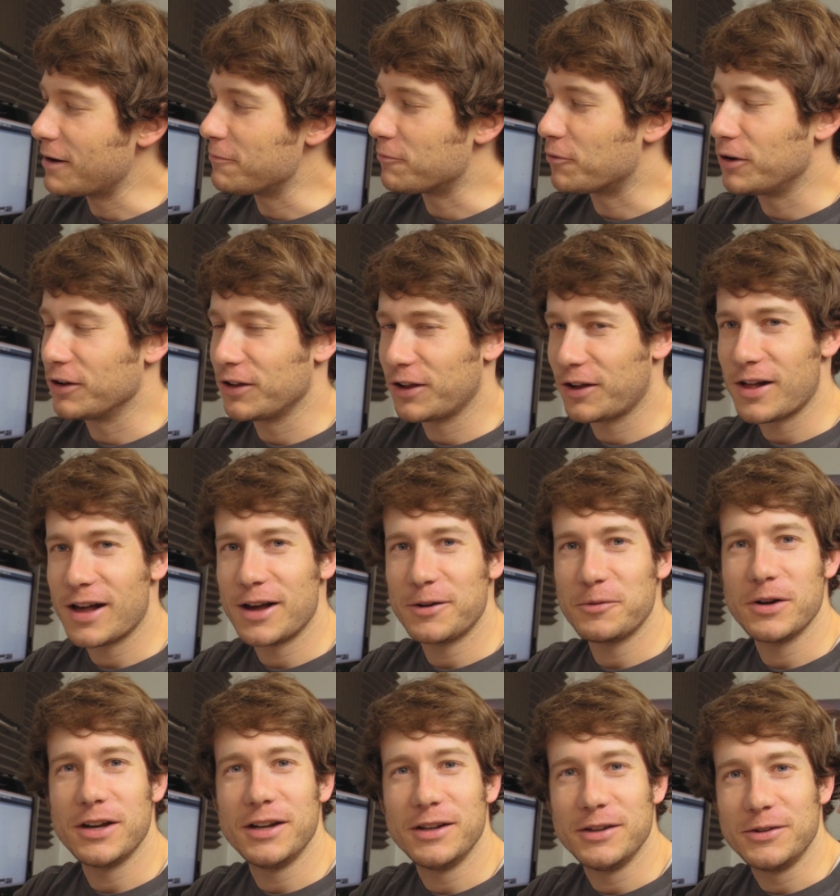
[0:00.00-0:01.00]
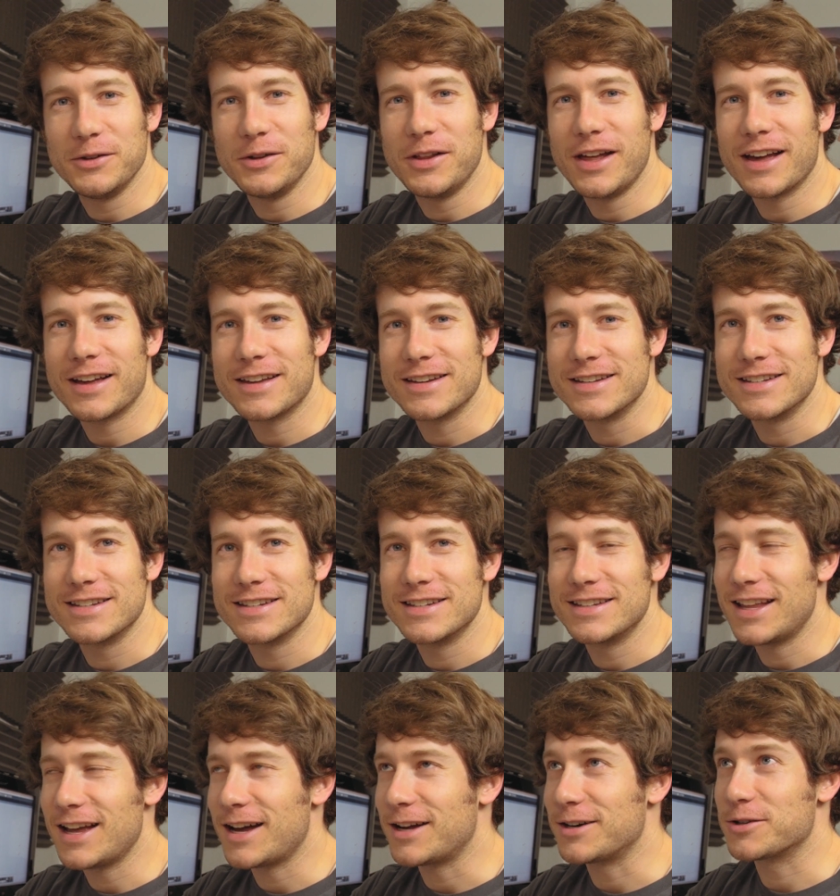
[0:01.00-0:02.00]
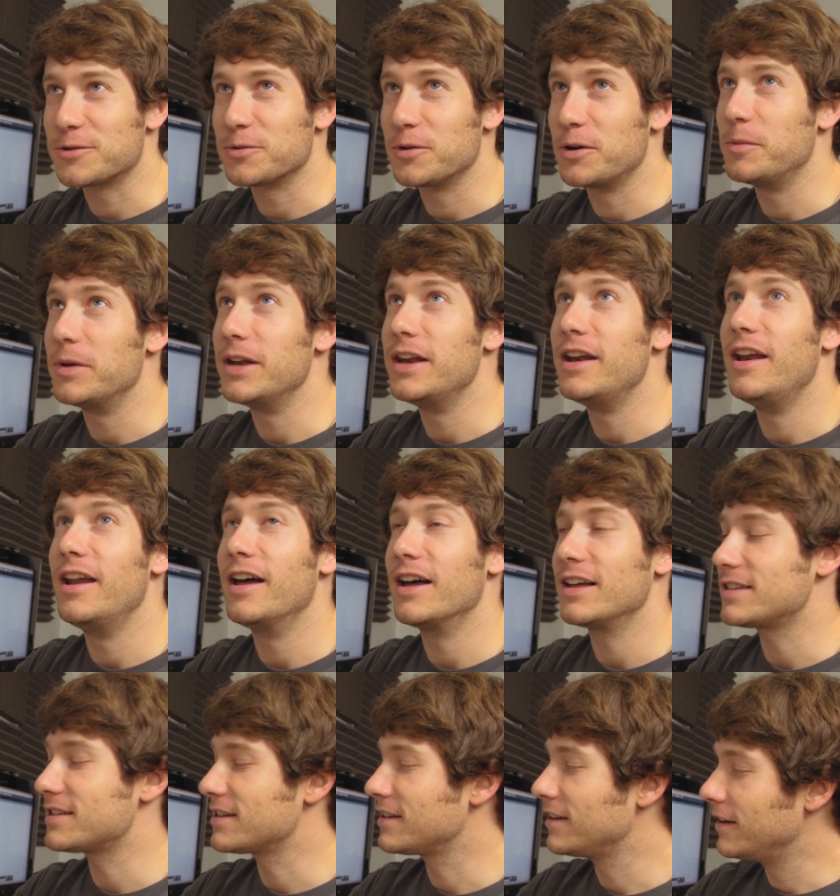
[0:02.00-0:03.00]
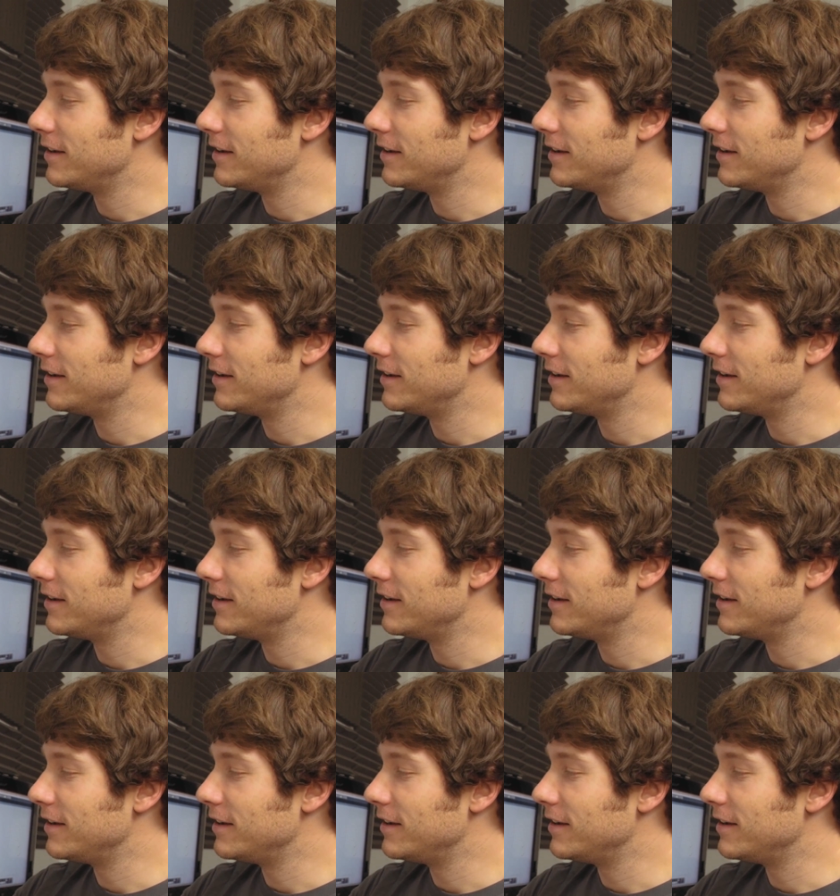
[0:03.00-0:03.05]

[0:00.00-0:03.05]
I'm really glad we didn't do that, because that just would have been nuts.